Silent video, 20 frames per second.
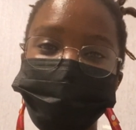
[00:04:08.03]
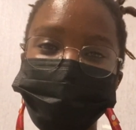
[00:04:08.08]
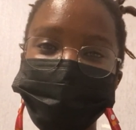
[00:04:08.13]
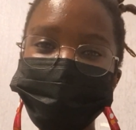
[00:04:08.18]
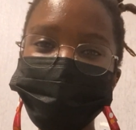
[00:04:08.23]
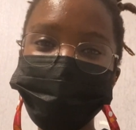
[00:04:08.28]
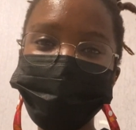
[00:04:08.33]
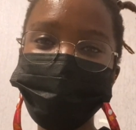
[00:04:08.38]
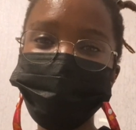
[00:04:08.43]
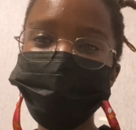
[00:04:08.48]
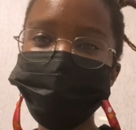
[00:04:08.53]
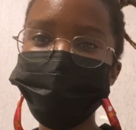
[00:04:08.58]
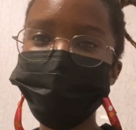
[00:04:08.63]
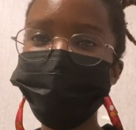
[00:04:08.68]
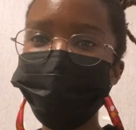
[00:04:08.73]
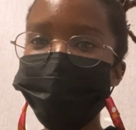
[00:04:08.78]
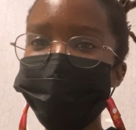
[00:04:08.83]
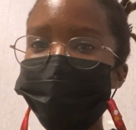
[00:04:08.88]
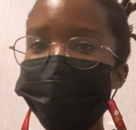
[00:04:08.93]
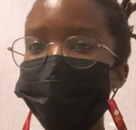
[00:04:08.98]
my teeth, so
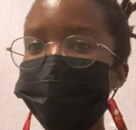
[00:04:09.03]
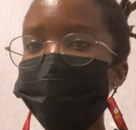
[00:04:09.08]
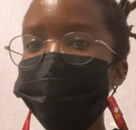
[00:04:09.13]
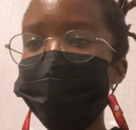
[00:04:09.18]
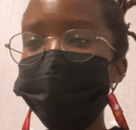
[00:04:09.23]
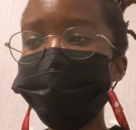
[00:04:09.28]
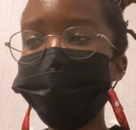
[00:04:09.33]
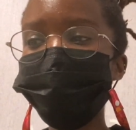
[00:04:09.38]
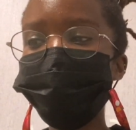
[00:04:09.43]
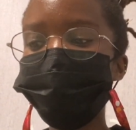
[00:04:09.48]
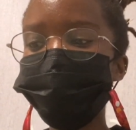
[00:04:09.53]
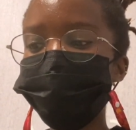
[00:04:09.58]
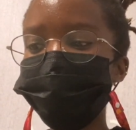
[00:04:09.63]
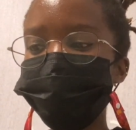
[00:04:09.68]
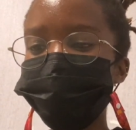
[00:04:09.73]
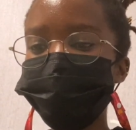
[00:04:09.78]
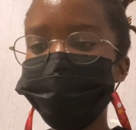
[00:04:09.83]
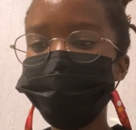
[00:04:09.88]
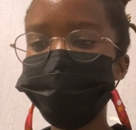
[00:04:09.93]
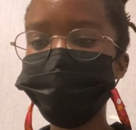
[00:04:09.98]
I'm not gonna go
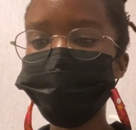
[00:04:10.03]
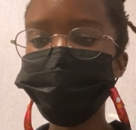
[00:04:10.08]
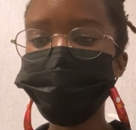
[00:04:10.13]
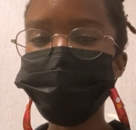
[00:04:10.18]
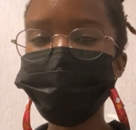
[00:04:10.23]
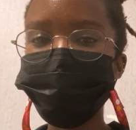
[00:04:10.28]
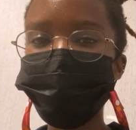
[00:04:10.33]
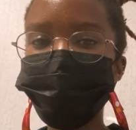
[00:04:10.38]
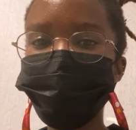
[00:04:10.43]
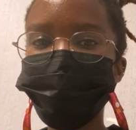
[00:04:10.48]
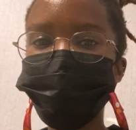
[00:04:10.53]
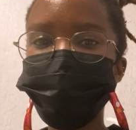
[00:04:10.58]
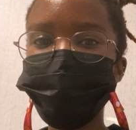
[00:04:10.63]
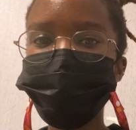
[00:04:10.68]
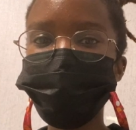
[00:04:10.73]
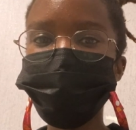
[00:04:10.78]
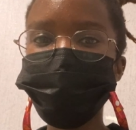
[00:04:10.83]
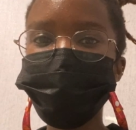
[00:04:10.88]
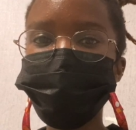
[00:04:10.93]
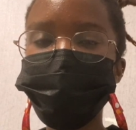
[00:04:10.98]
to the gym today,
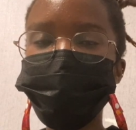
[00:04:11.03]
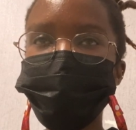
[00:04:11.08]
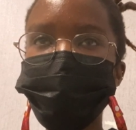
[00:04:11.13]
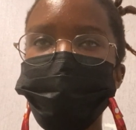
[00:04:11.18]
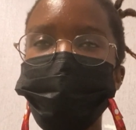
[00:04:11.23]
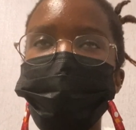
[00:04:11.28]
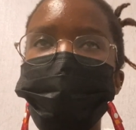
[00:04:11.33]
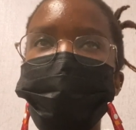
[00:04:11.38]
unfortunately.